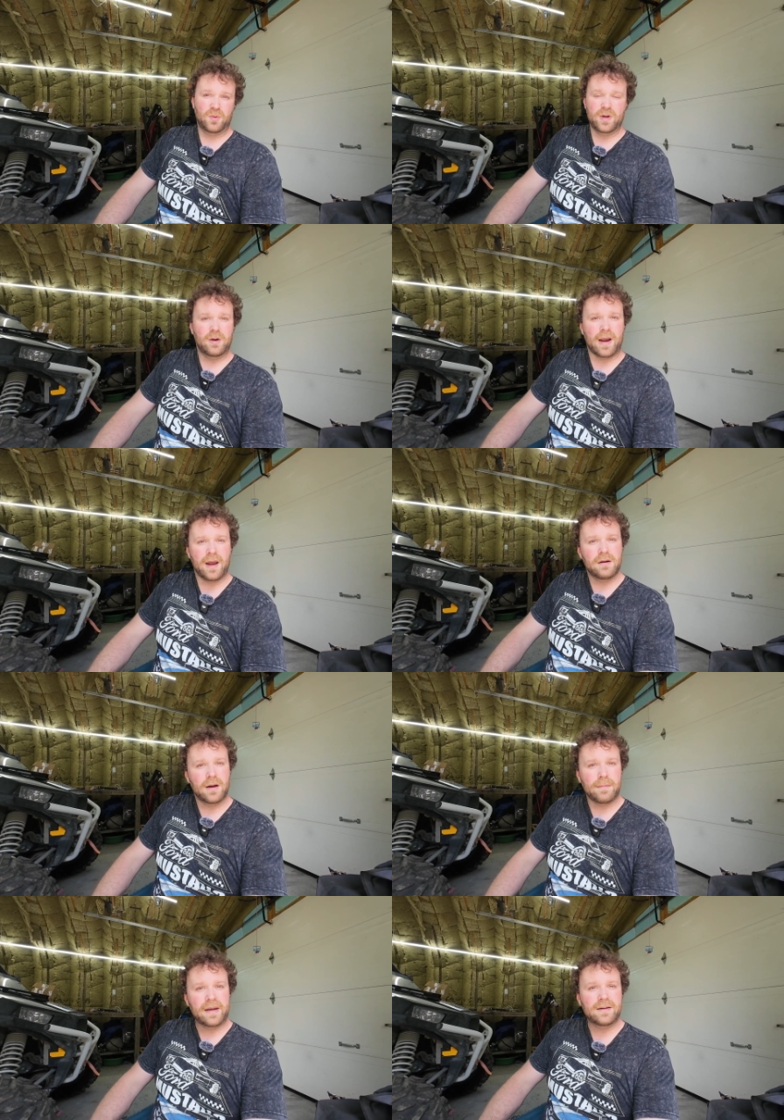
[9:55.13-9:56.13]
three grand
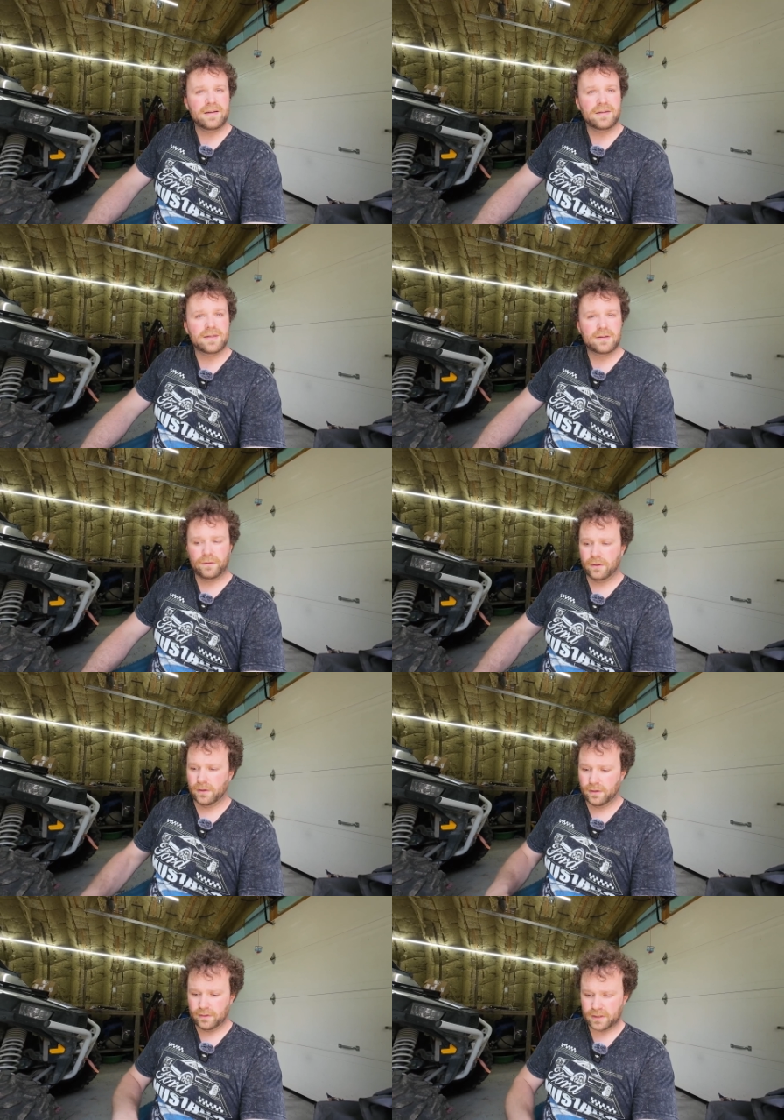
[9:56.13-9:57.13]
on maintenance
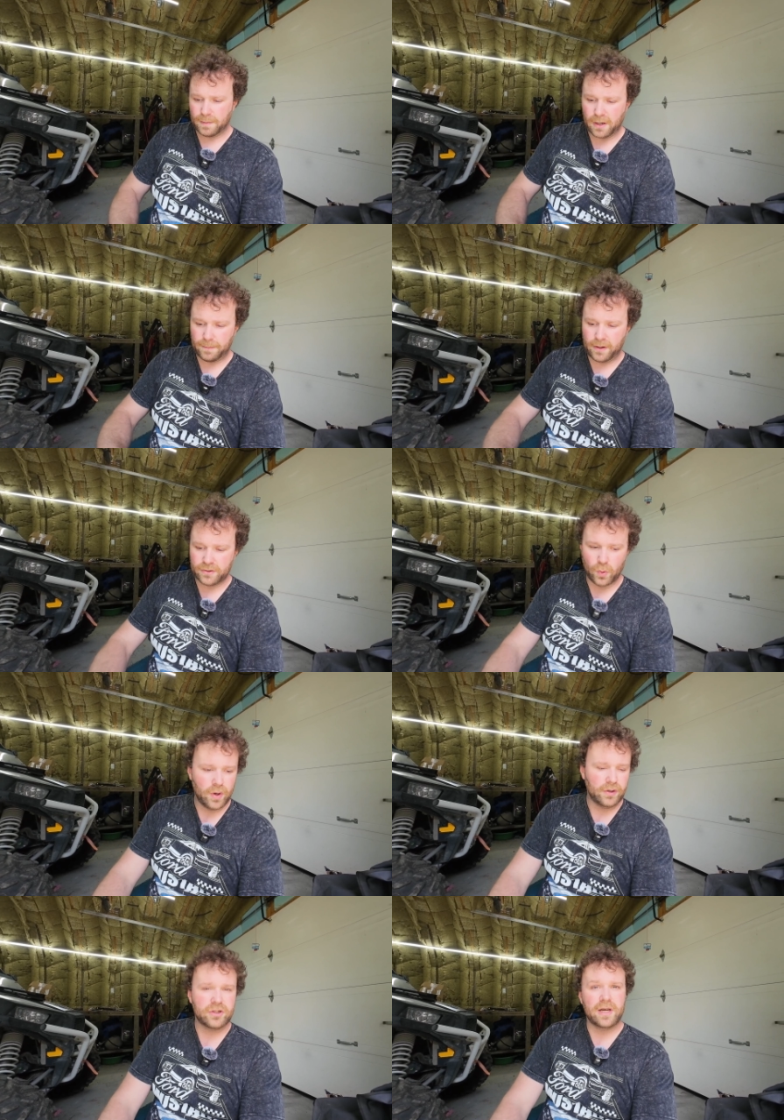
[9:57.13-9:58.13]
for the spark plugs,
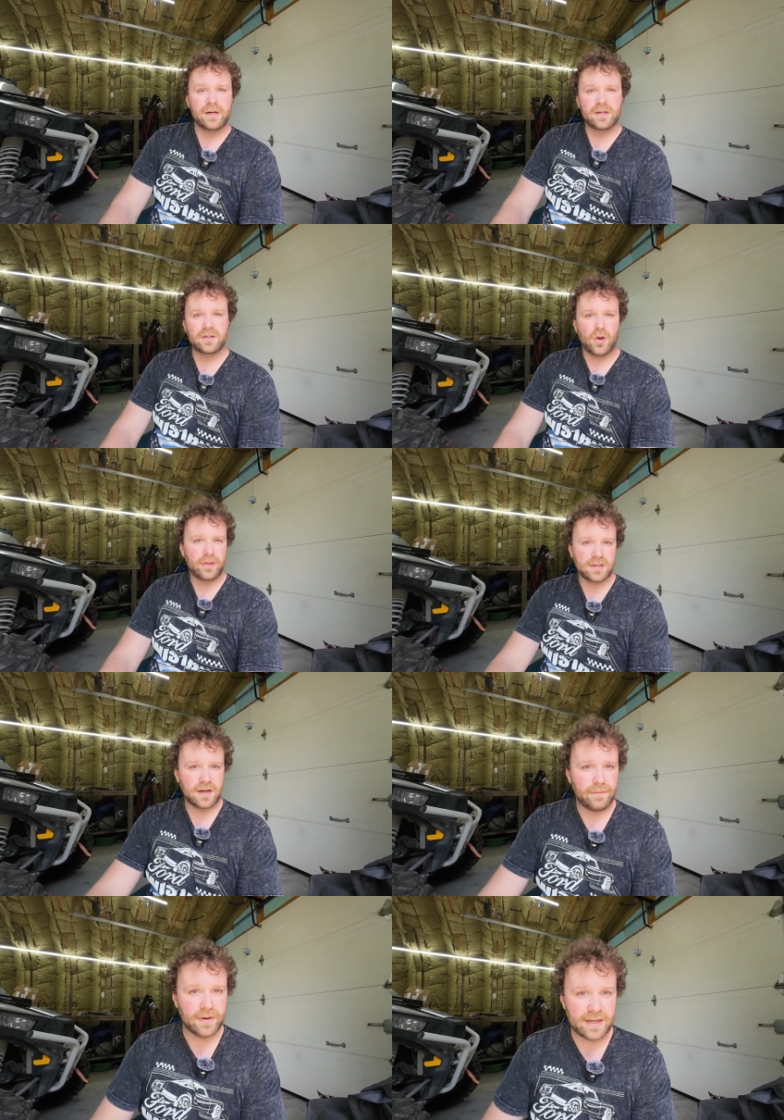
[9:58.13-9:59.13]
oil changes, all the
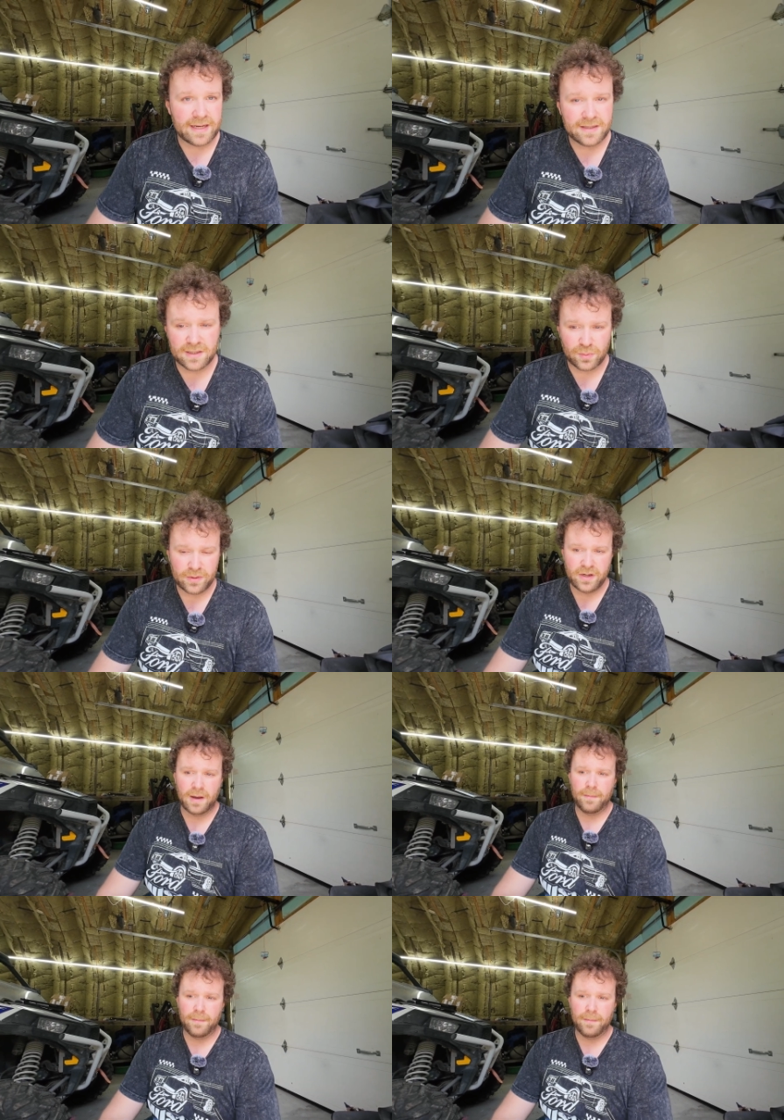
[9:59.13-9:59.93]
stuff it needs. It's really